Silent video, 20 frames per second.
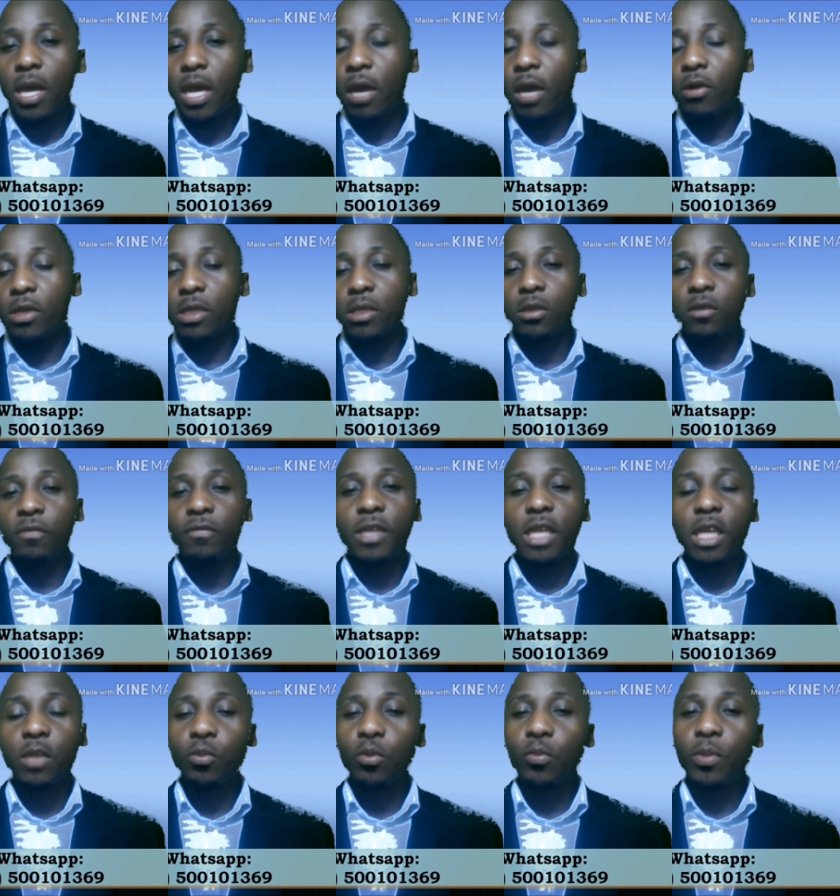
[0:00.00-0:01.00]
ourselves
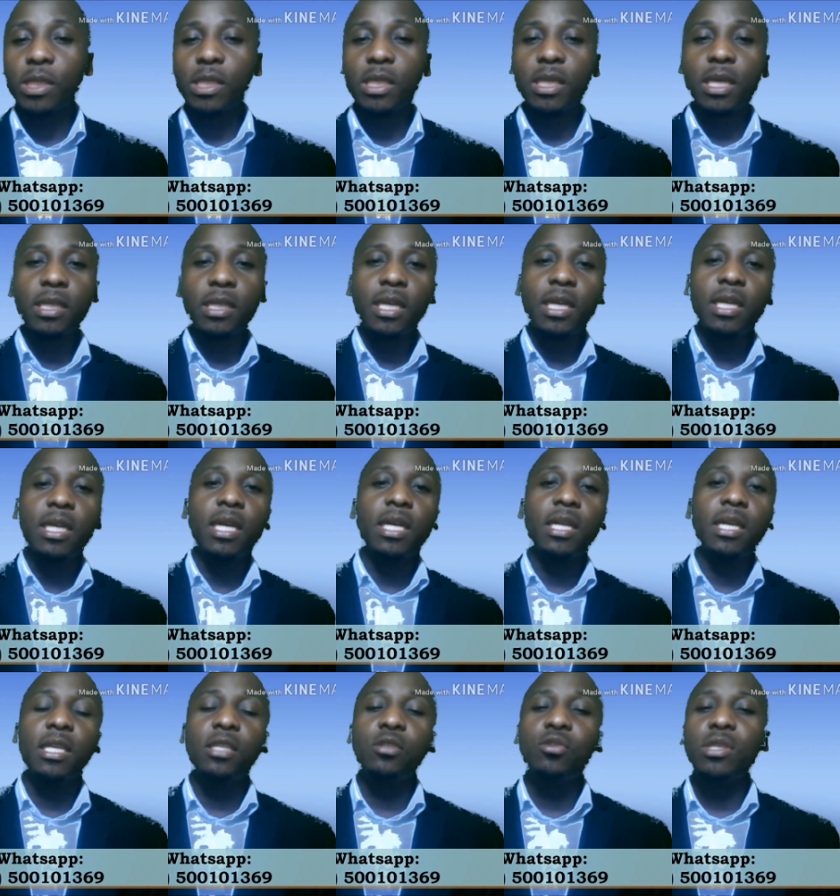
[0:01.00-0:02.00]
in as Property Hunter
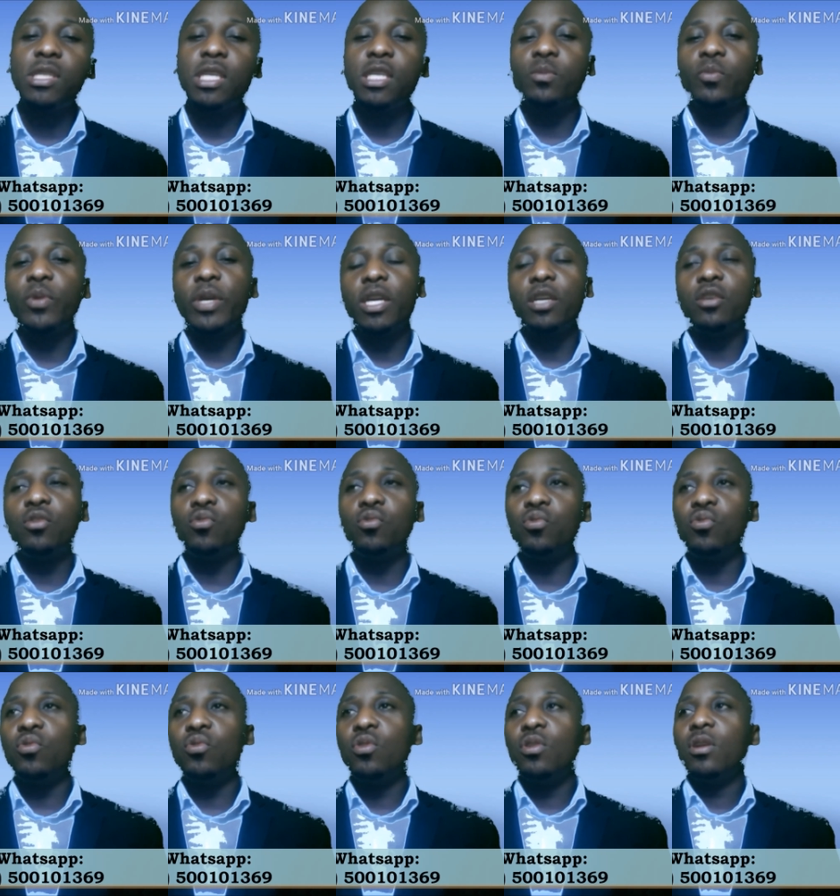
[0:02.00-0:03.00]
Ghana, is not just bringing
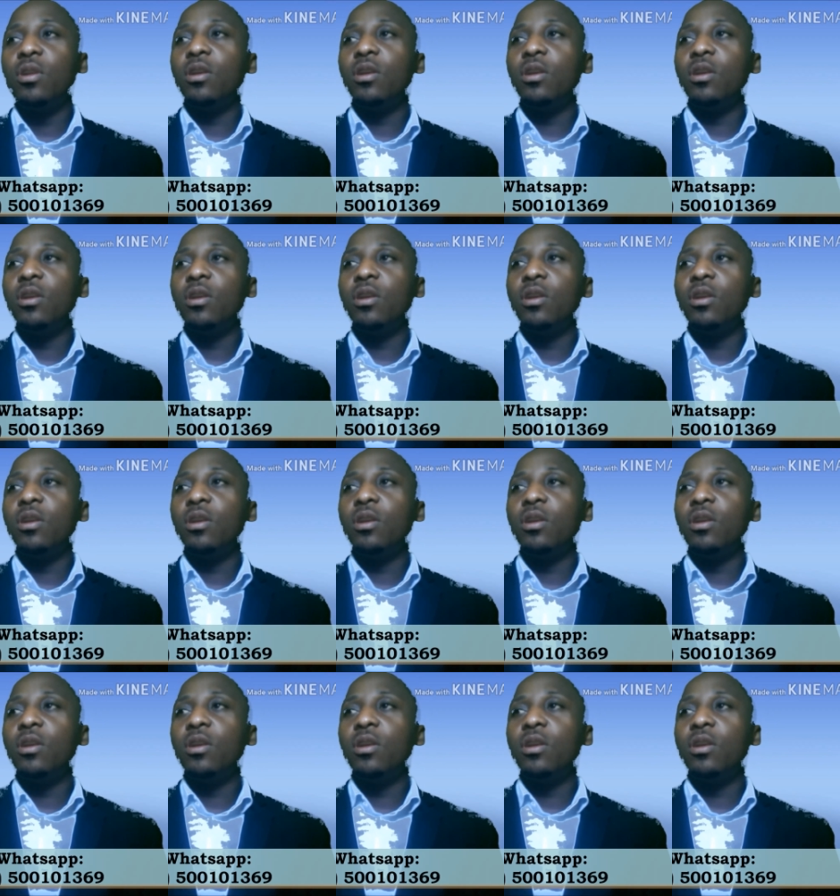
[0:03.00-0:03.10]
you